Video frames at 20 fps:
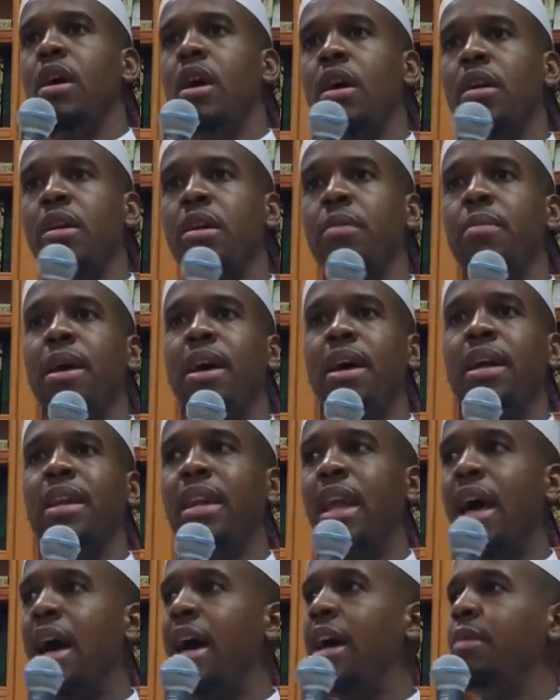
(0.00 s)
A riba
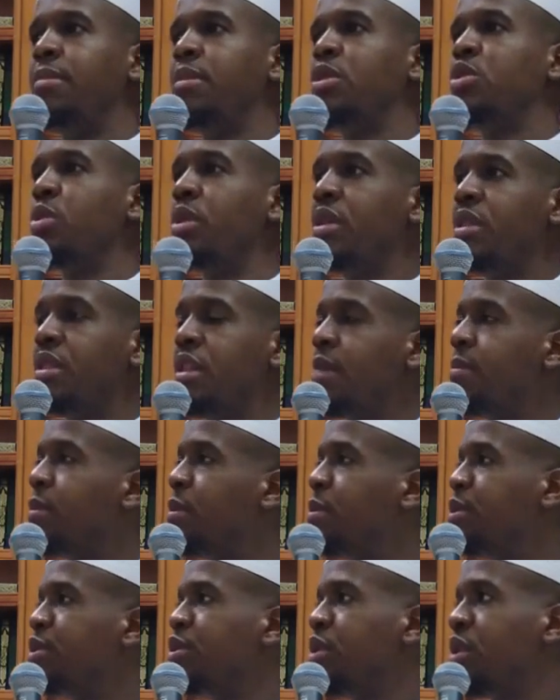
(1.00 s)
line between them
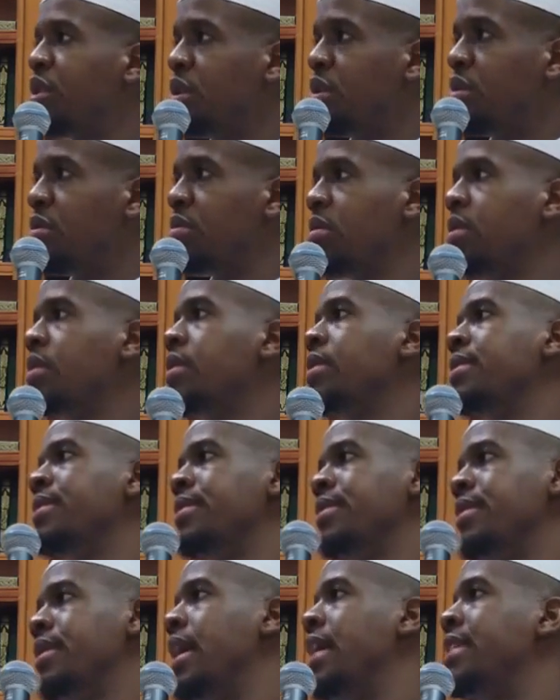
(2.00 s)
and between you.
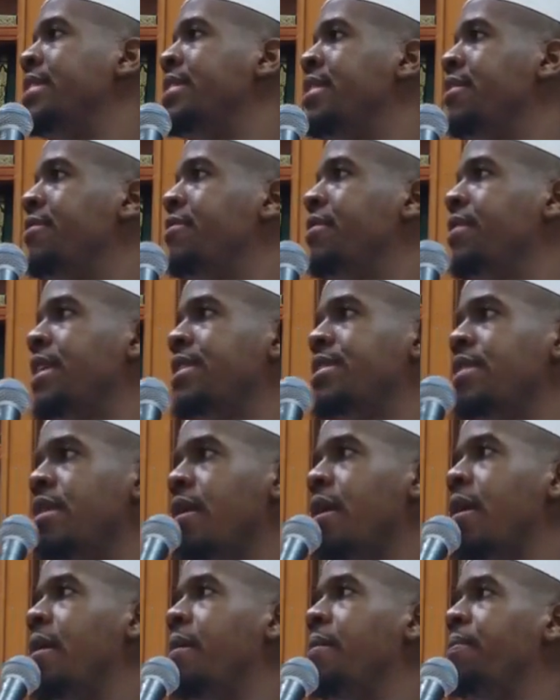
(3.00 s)
Then that's different. That's
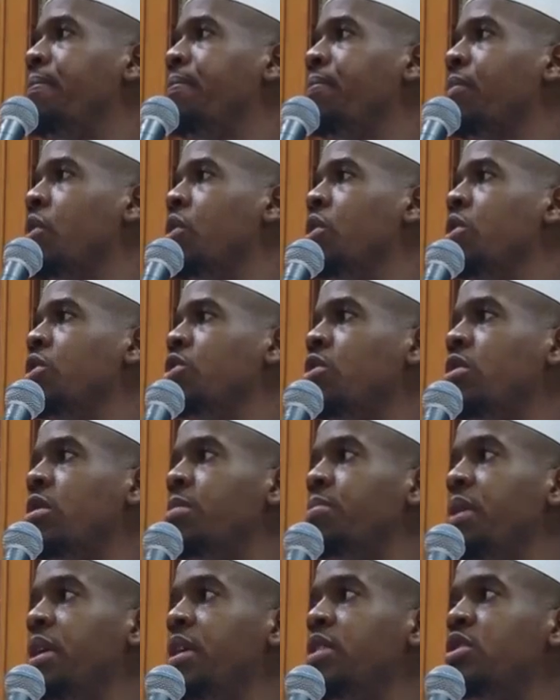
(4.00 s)
haram. So it
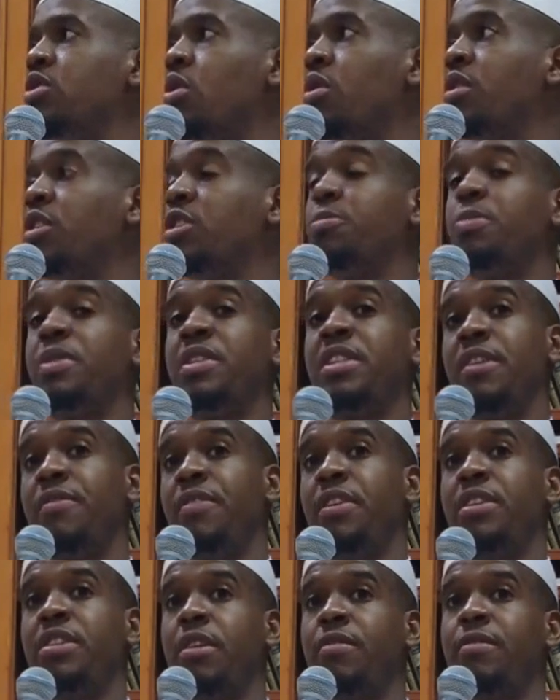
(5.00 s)
depends on the
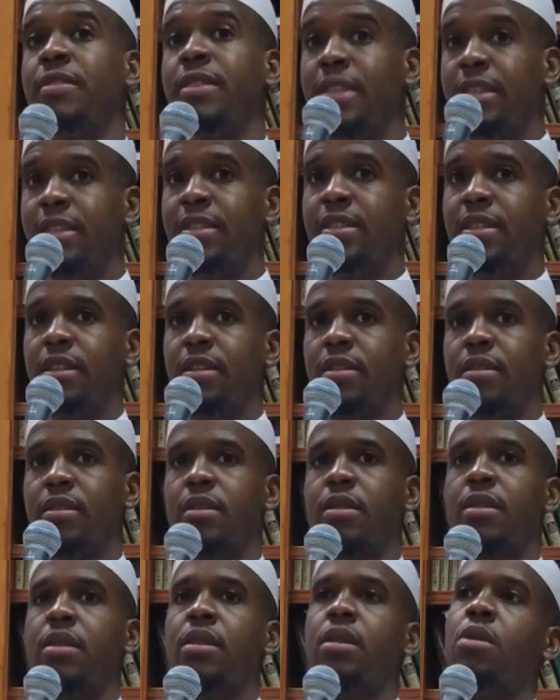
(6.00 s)
specifics of the leasing.
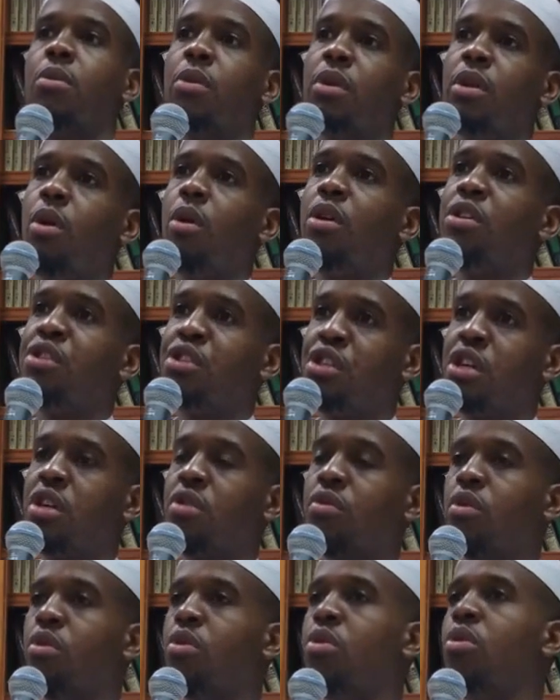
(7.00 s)
We know in
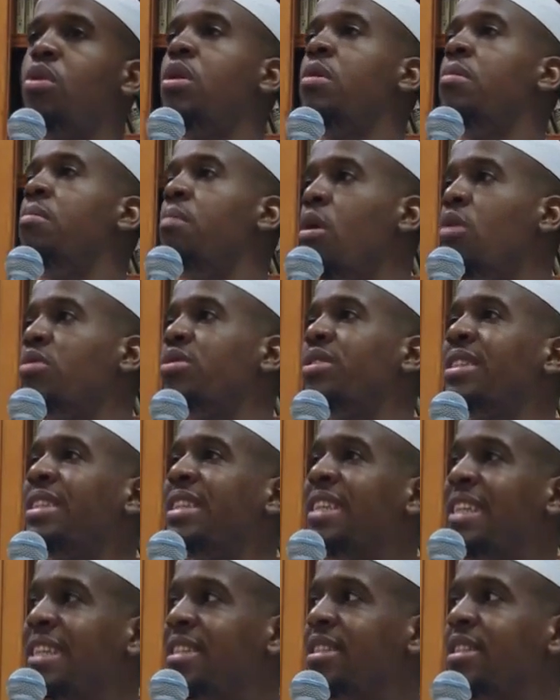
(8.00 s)
general, most
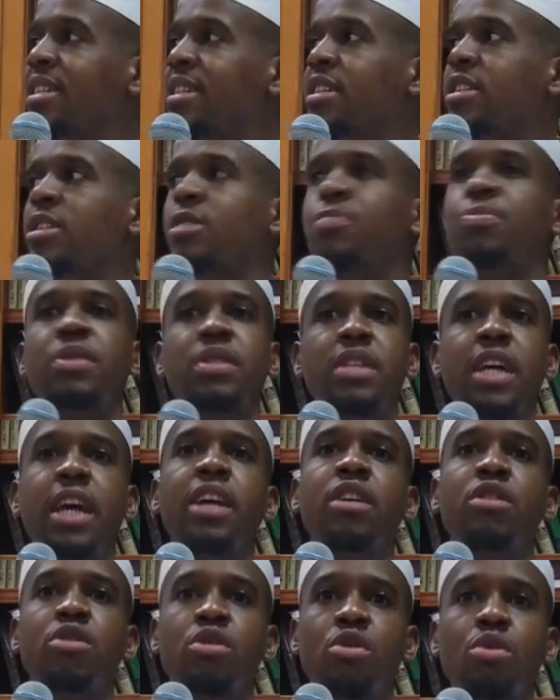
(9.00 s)
leases
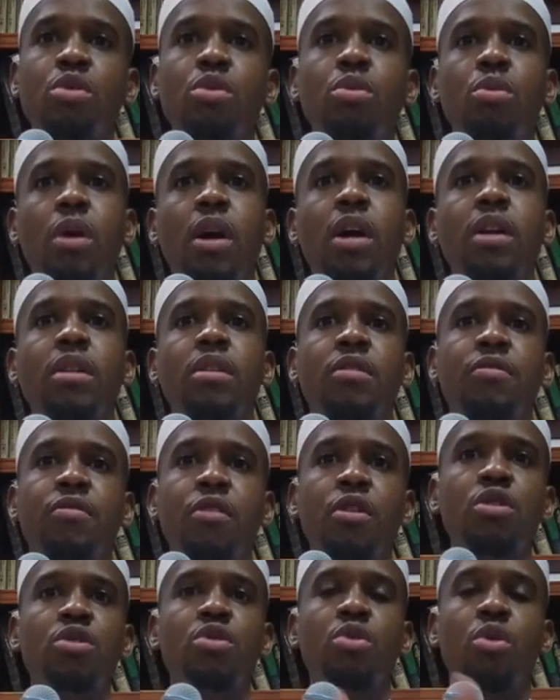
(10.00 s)
pertain to what? The
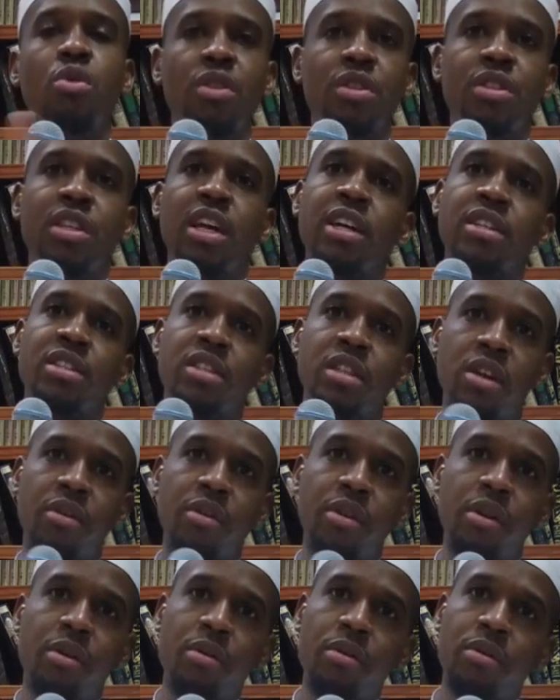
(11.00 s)
first or the second
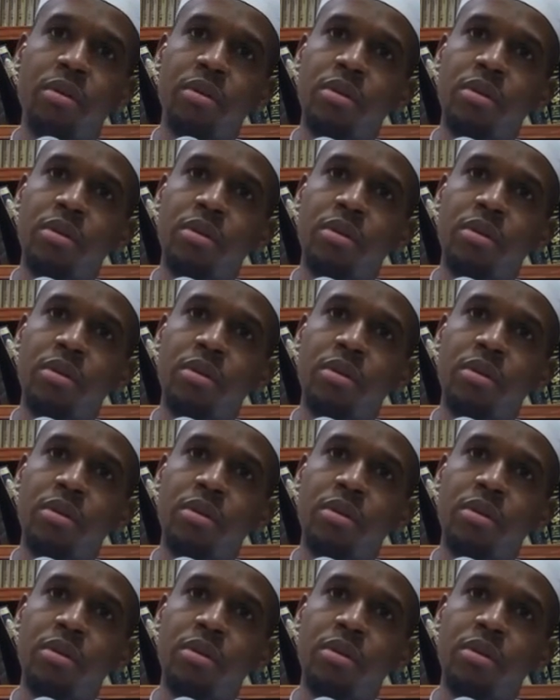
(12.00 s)
scenario?